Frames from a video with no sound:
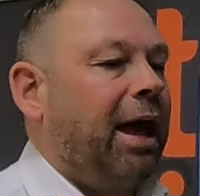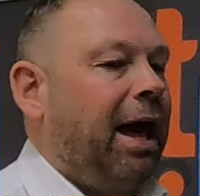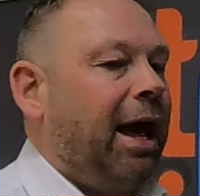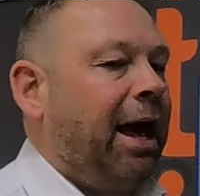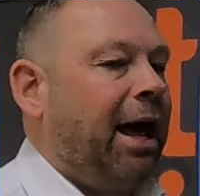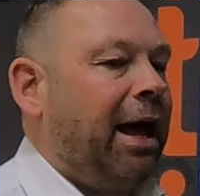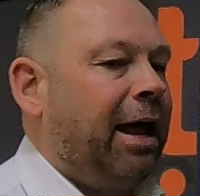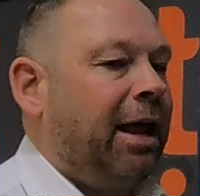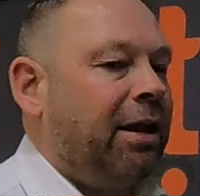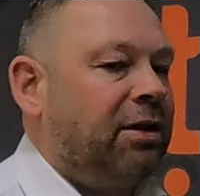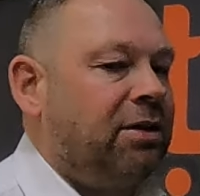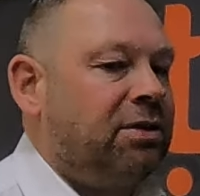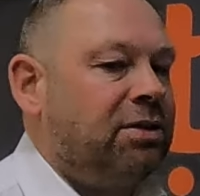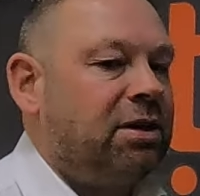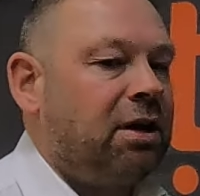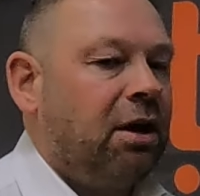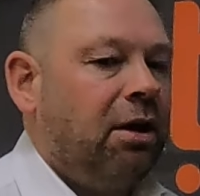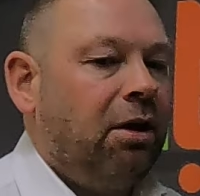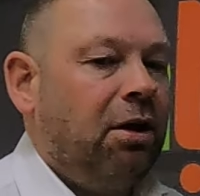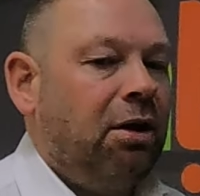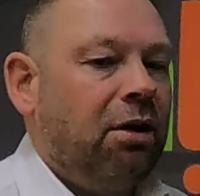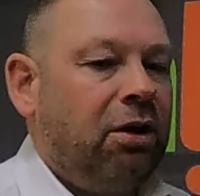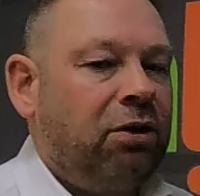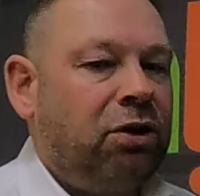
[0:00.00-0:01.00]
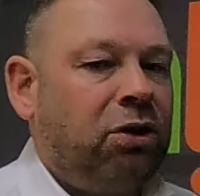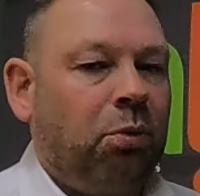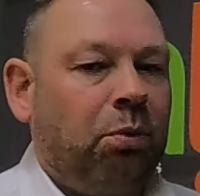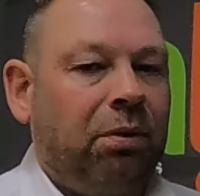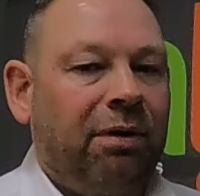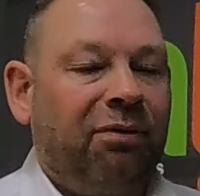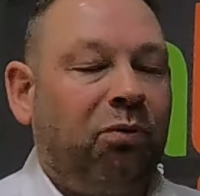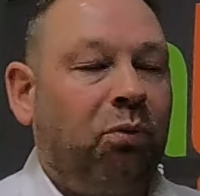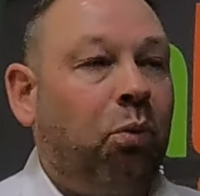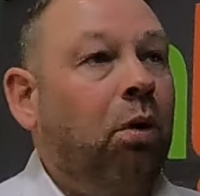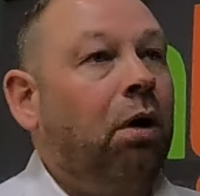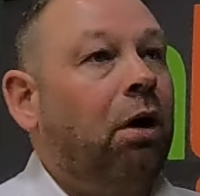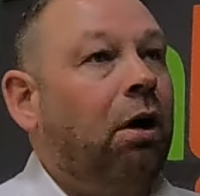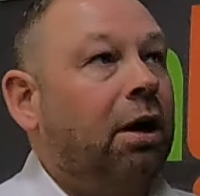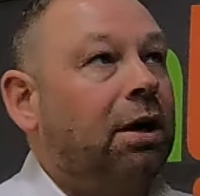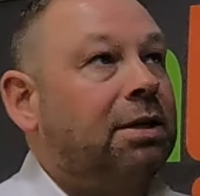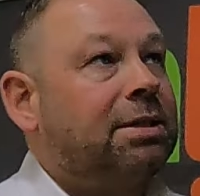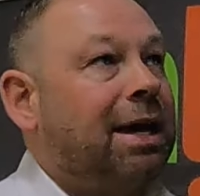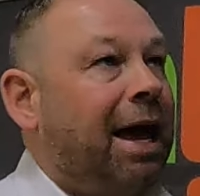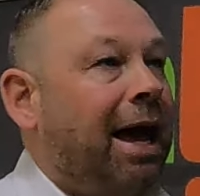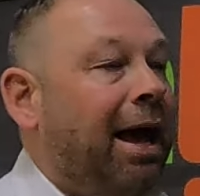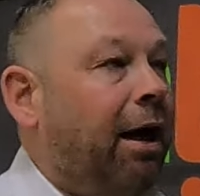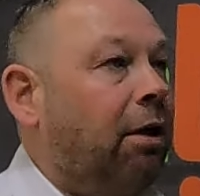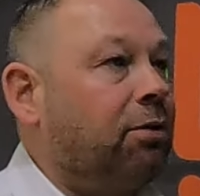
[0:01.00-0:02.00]
and you will have
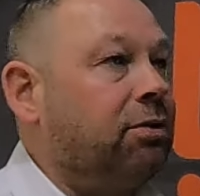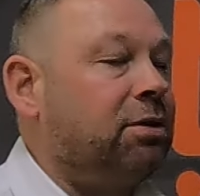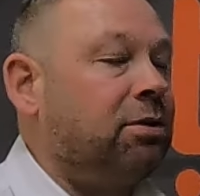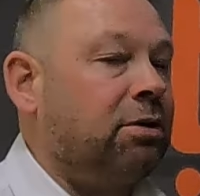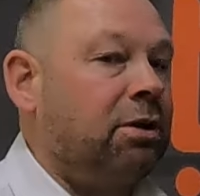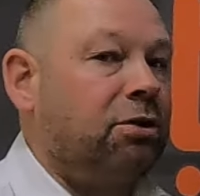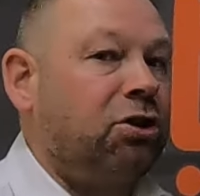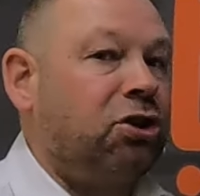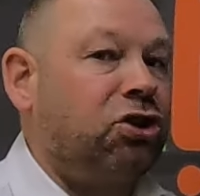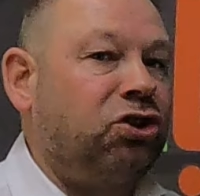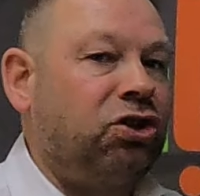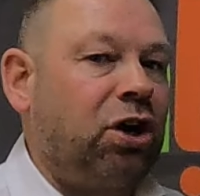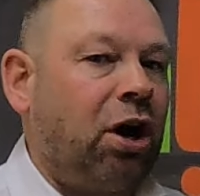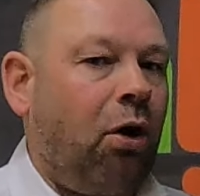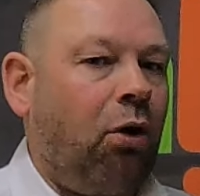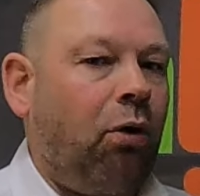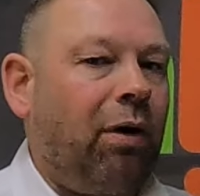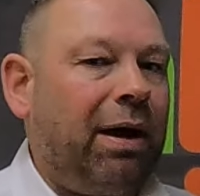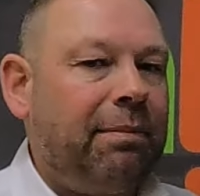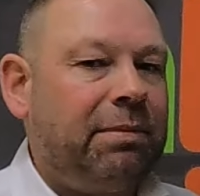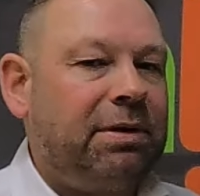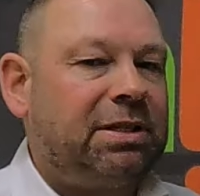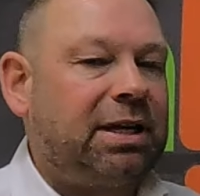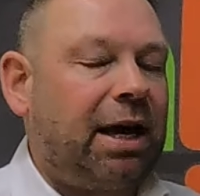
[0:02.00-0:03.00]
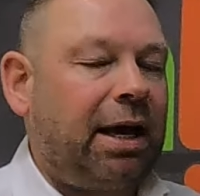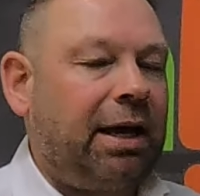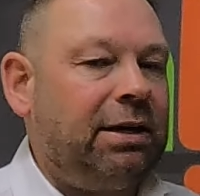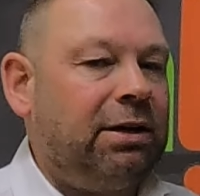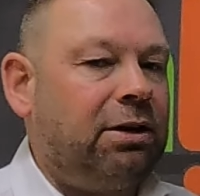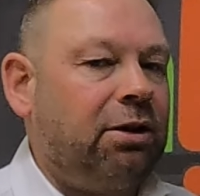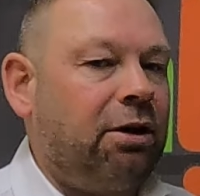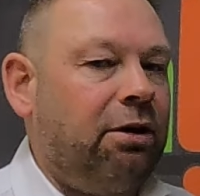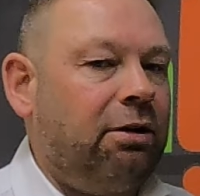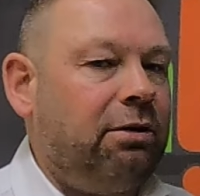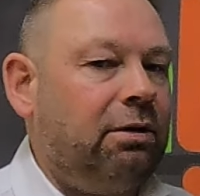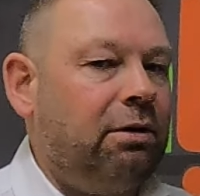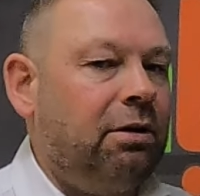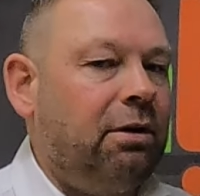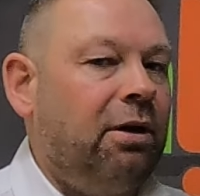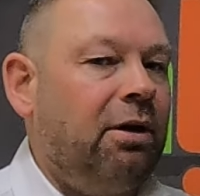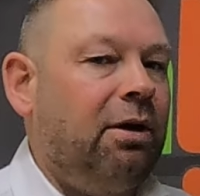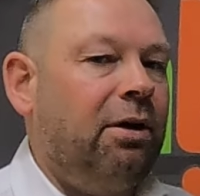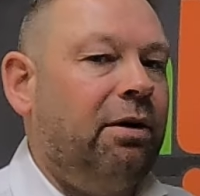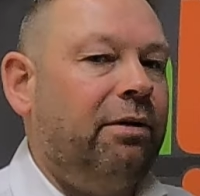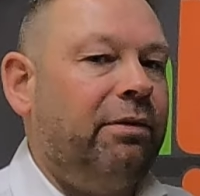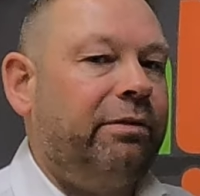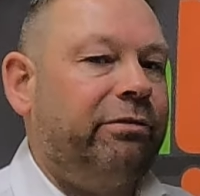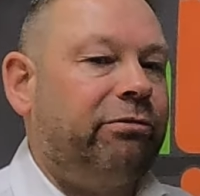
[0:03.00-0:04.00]
worked out that the time taken
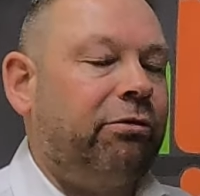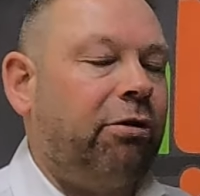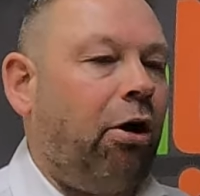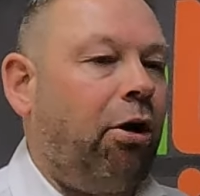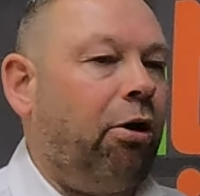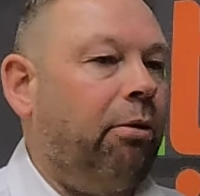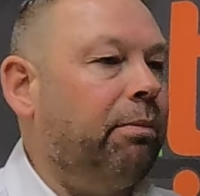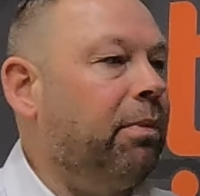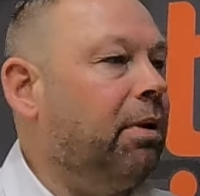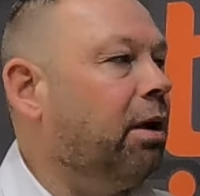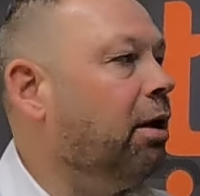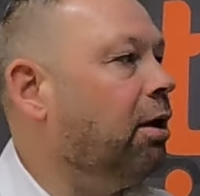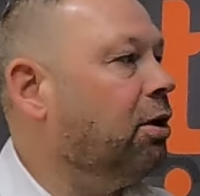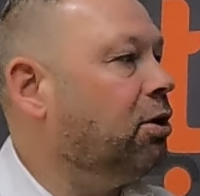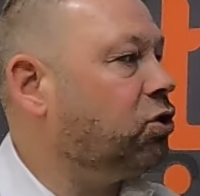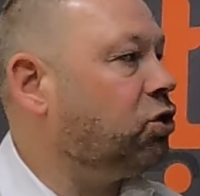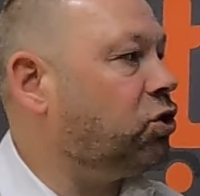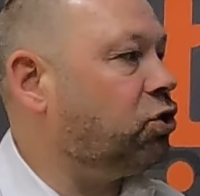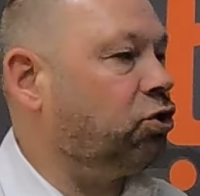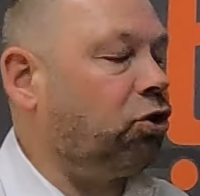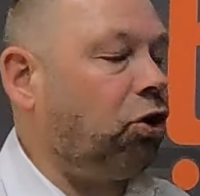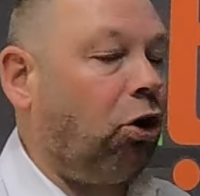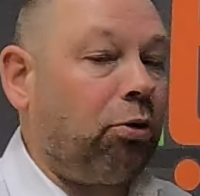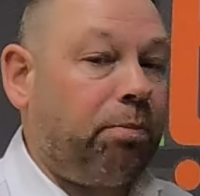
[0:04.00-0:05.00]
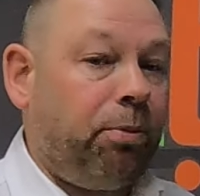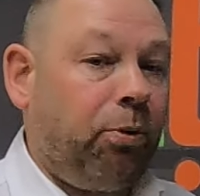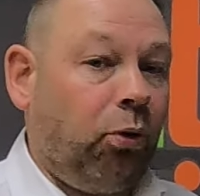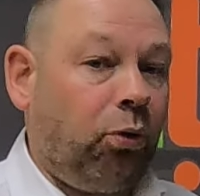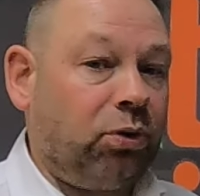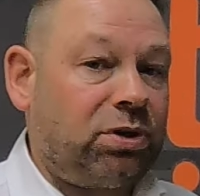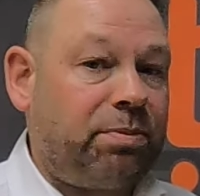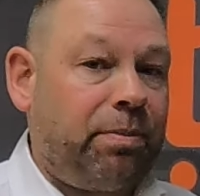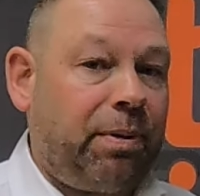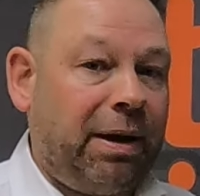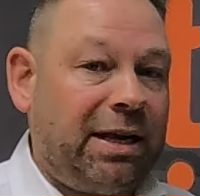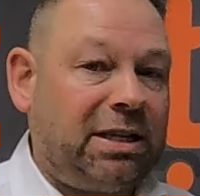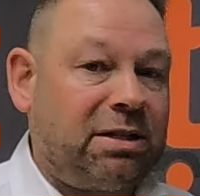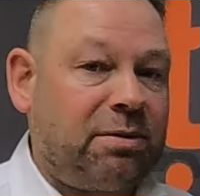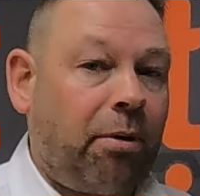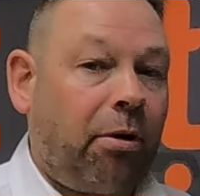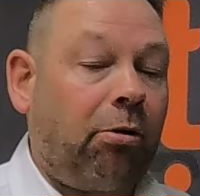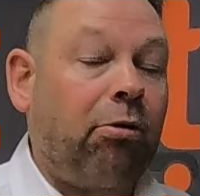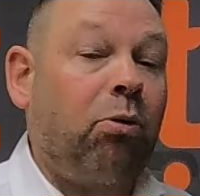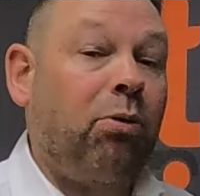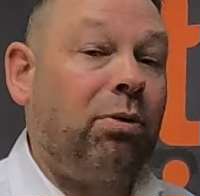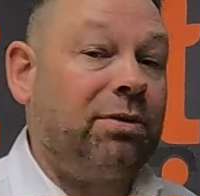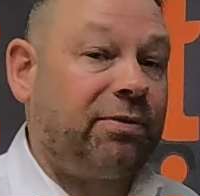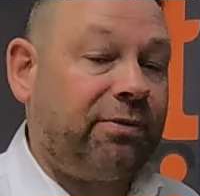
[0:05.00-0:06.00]
from Stockport to
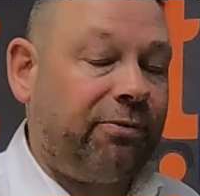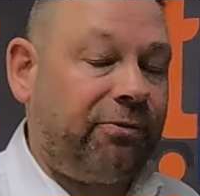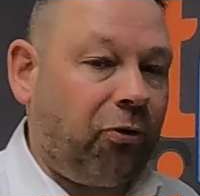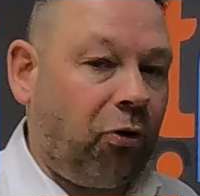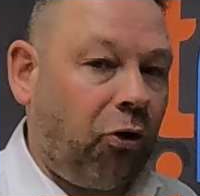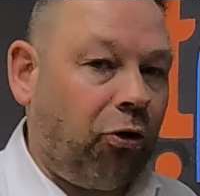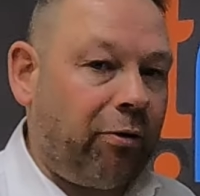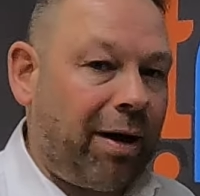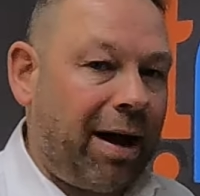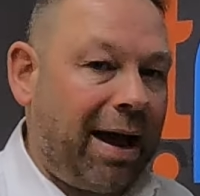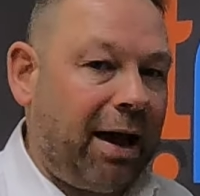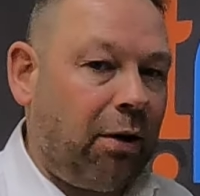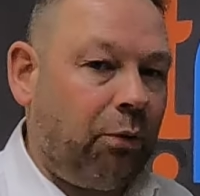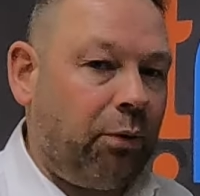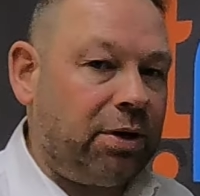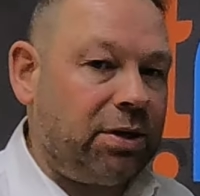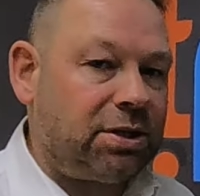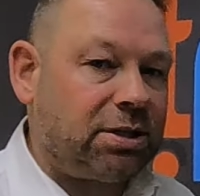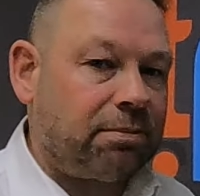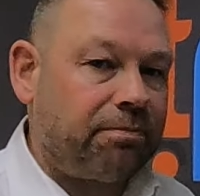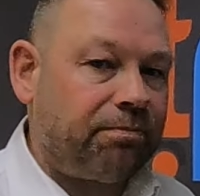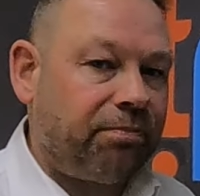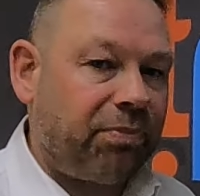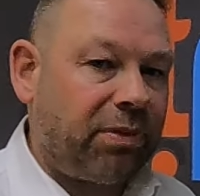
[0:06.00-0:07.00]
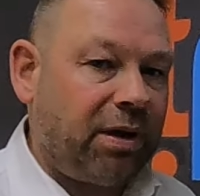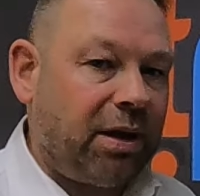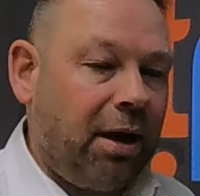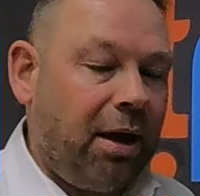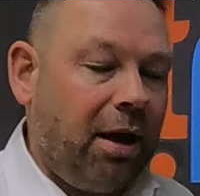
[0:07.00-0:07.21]
Peterborough was 4 hours